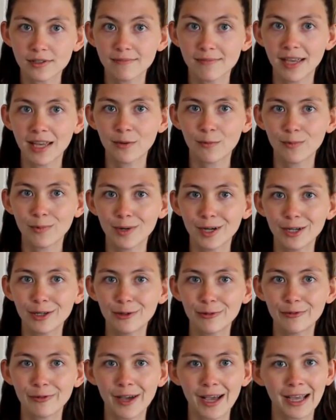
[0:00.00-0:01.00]
And where you
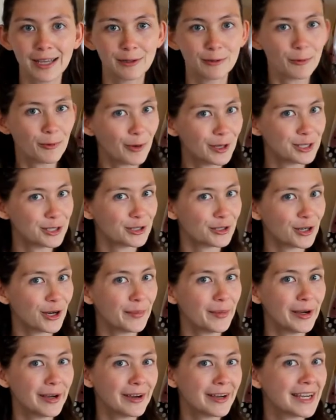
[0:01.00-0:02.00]
find one
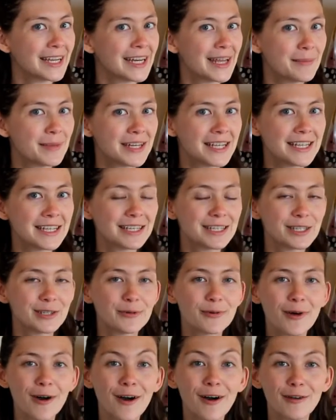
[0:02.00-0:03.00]
strawberry anemone, you
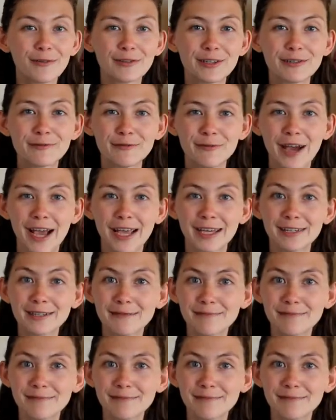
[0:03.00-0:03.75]
often find